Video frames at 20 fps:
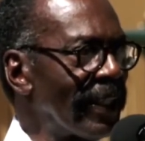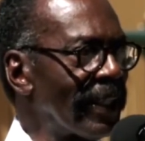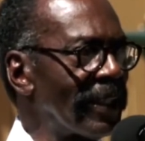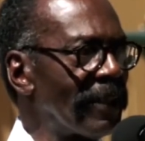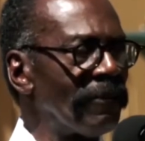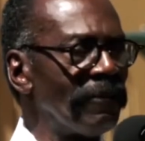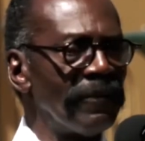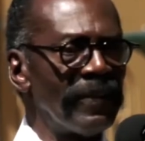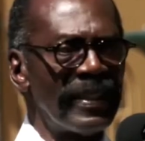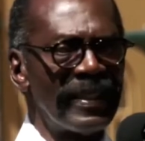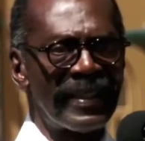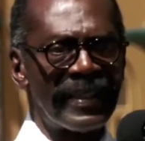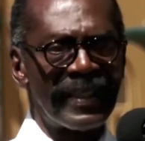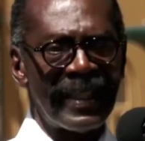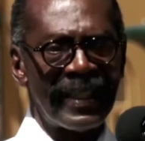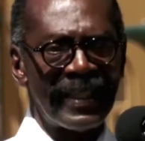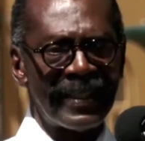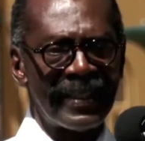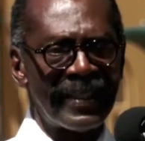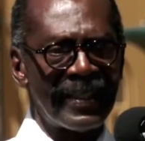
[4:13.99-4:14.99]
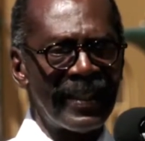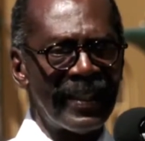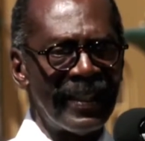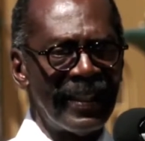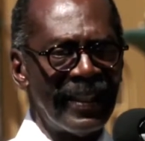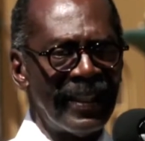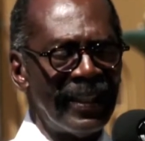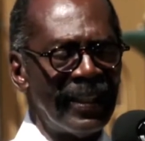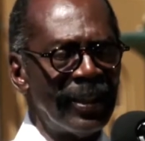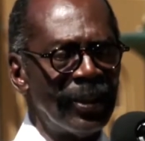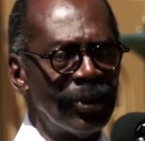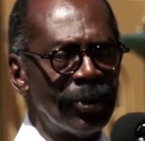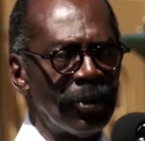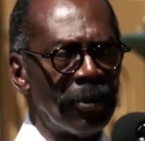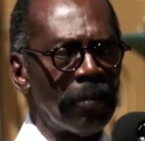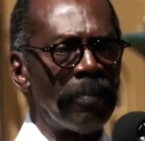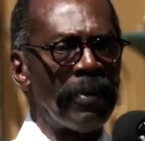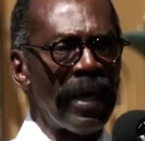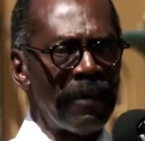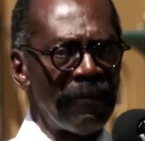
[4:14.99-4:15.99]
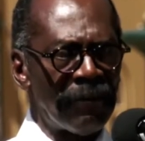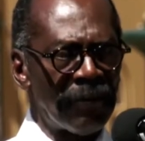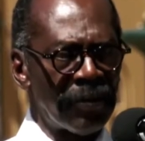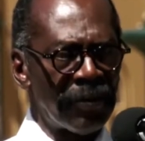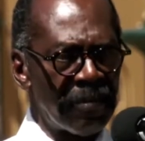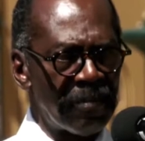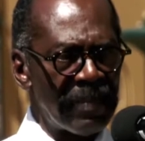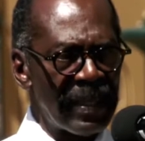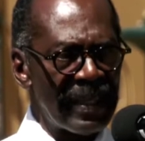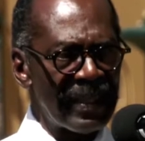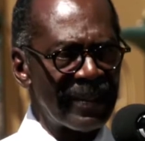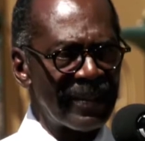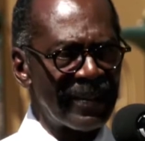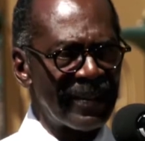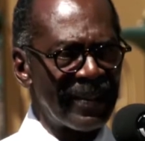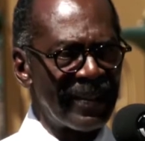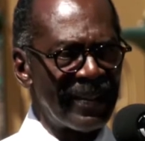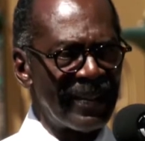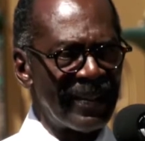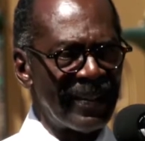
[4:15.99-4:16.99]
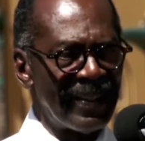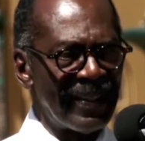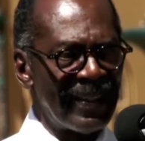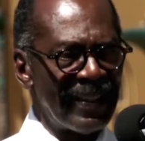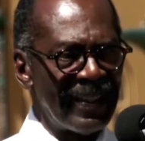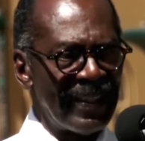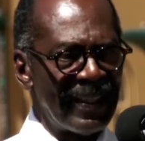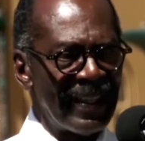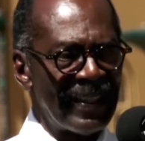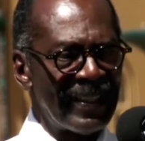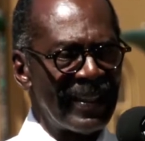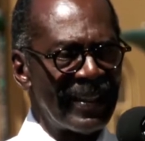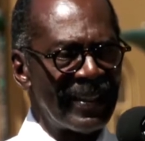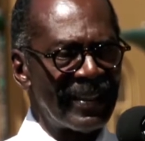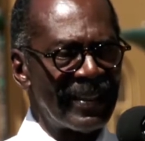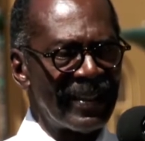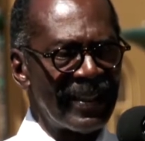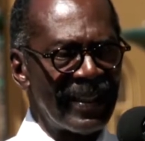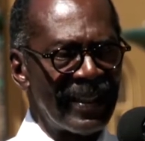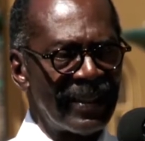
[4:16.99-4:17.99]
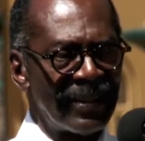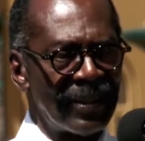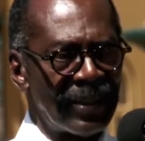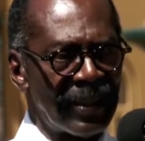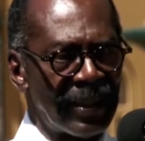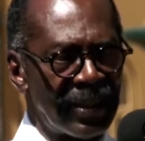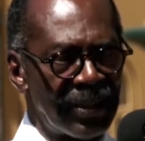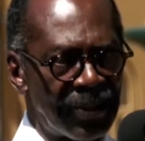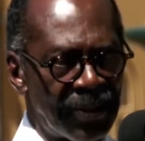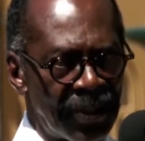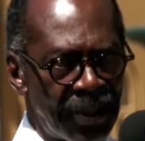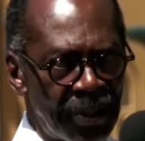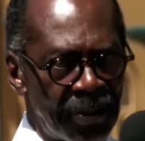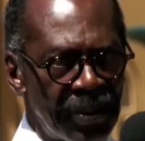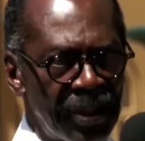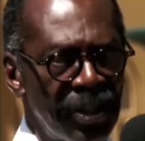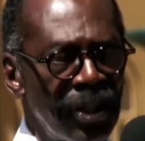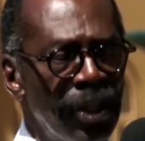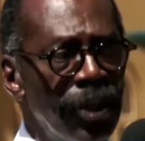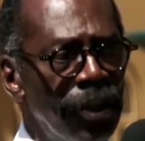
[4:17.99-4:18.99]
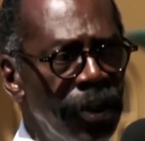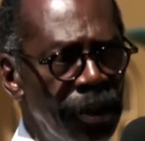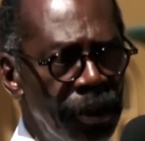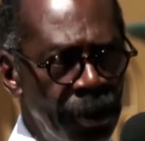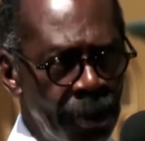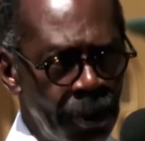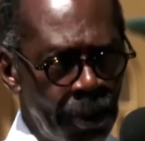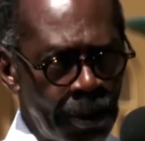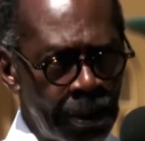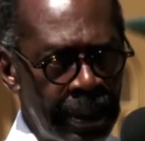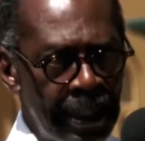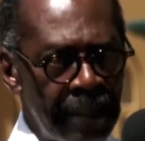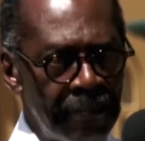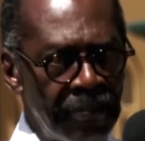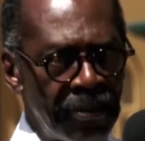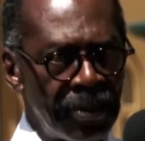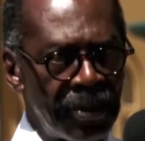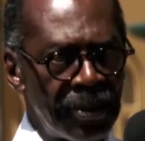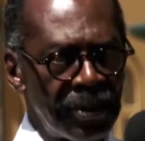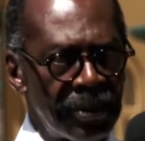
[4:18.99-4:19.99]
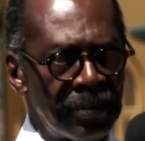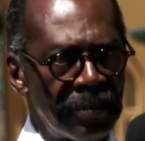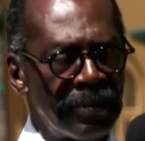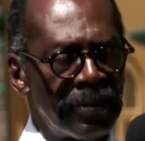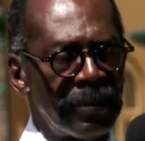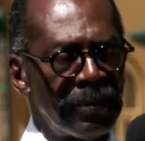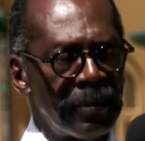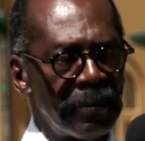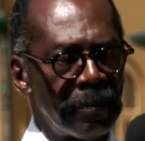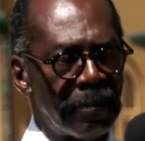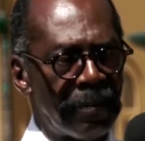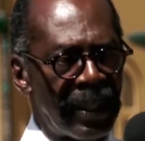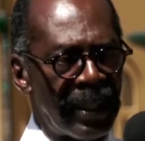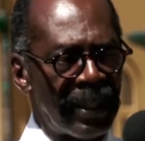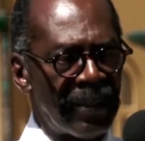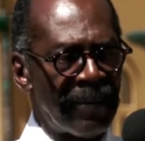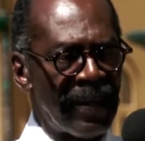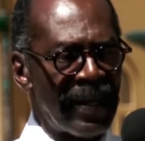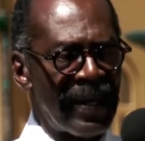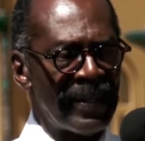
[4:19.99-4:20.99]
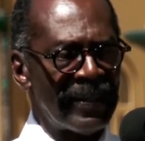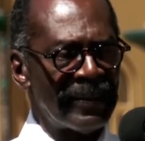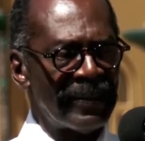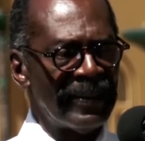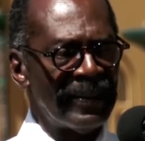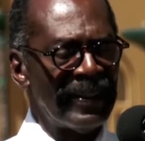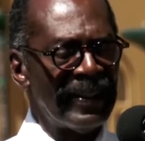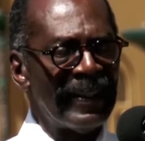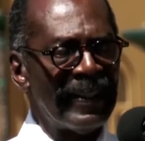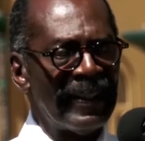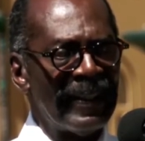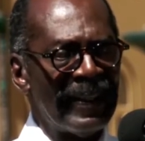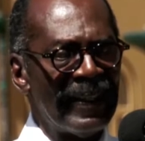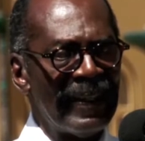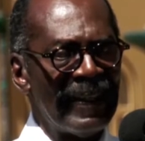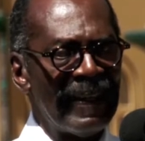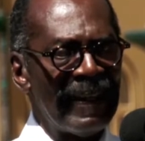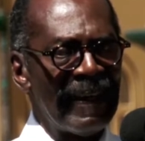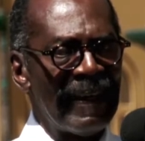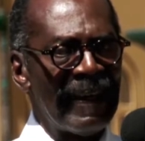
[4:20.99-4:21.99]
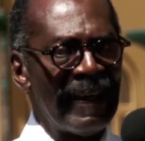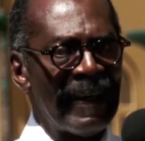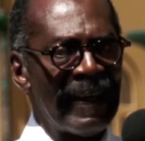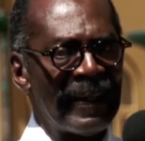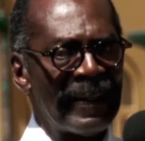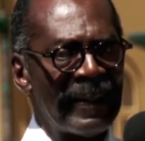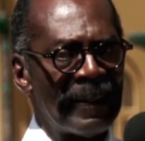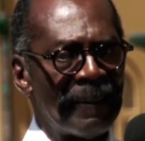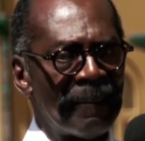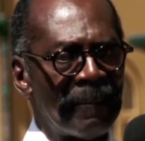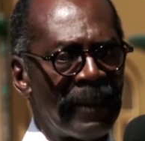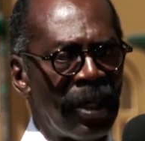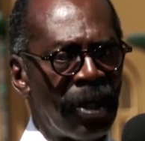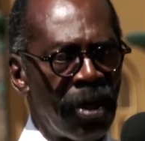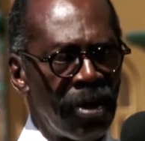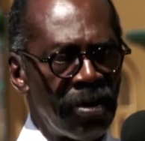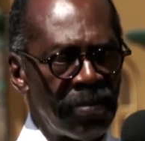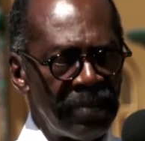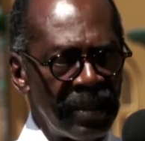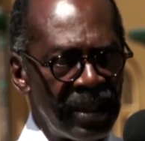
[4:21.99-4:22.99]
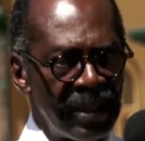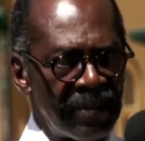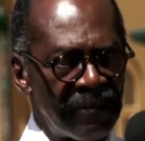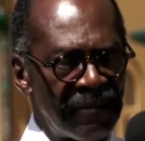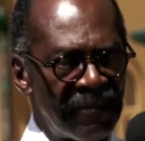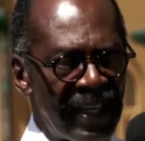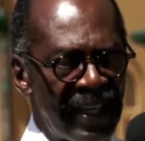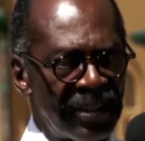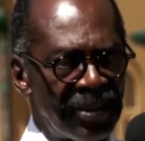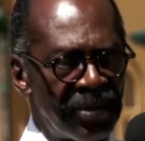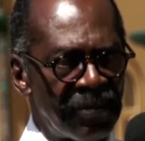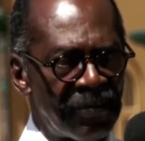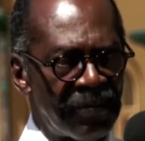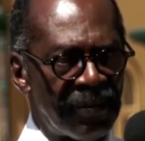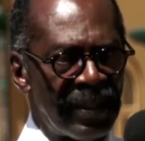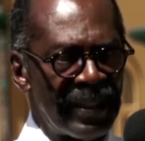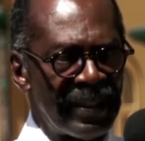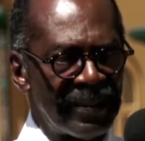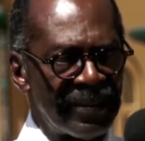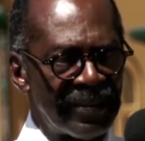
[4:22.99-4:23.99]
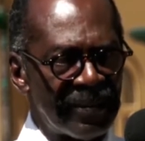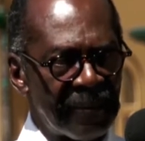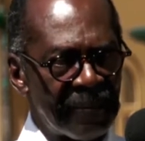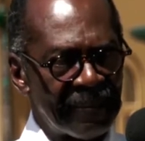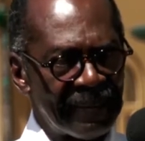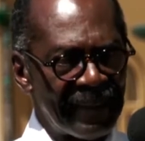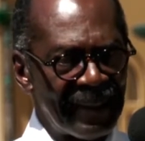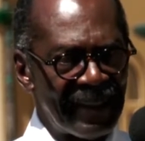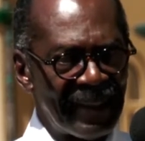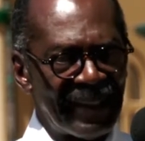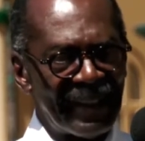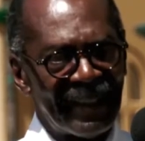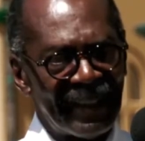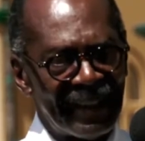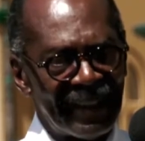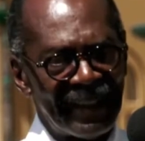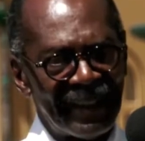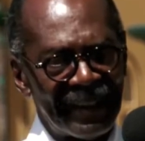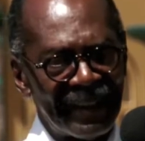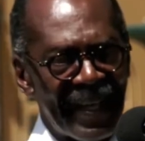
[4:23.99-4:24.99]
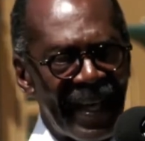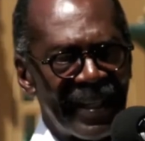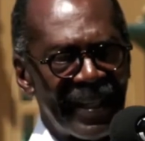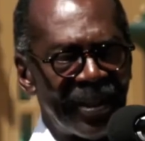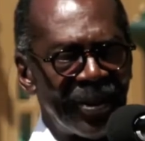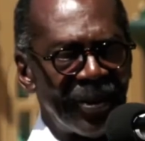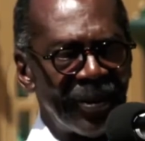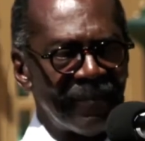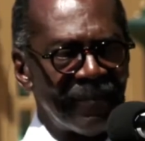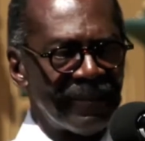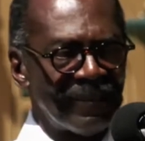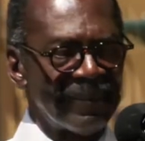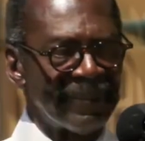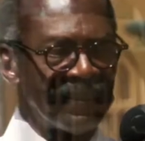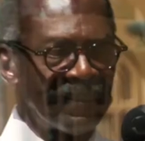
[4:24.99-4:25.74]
and they convinced us to pay for the best. And it's consider it your neighborhood playground, and by all means, invite your friends. Thank you.